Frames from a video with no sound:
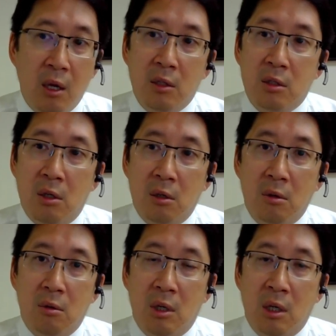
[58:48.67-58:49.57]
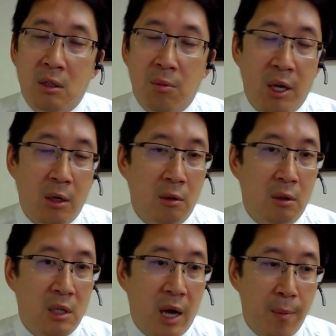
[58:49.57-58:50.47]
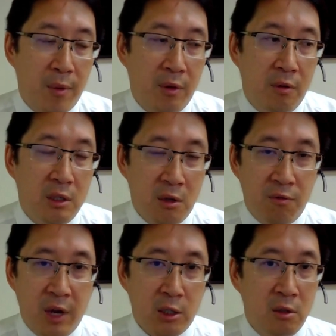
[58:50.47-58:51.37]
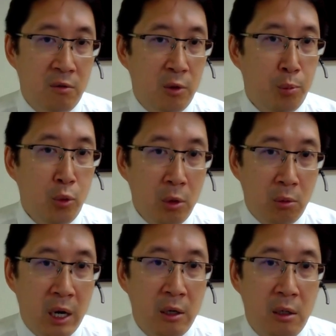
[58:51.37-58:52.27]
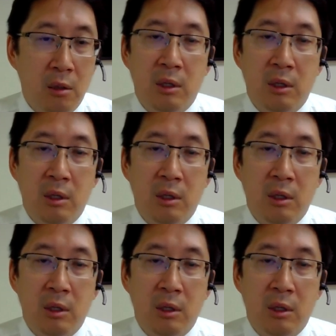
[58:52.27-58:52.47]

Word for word: So uh, depending on the type of disinfection of your pool water,